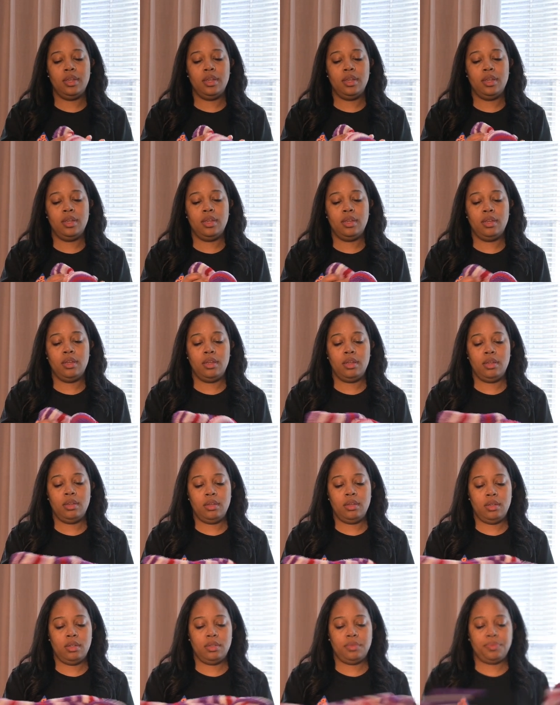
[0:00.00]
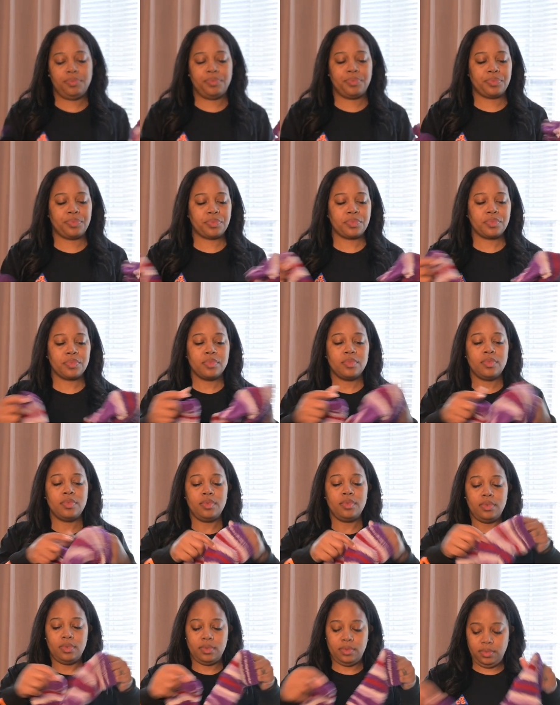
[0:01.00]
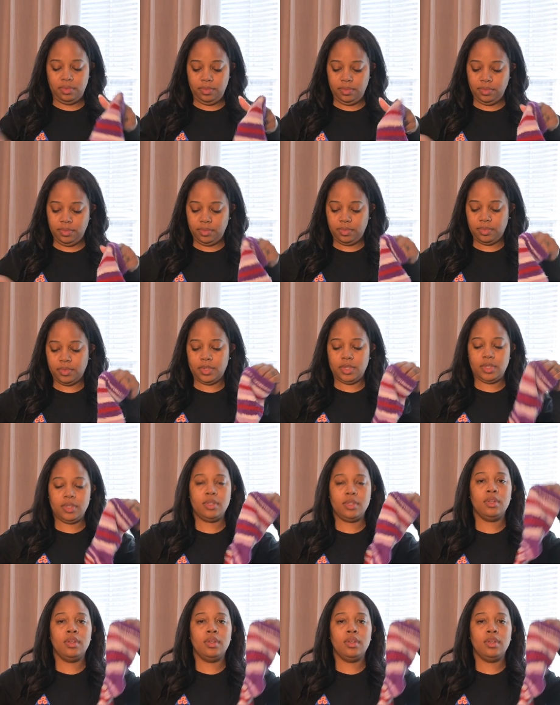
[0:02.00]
(no one is talking)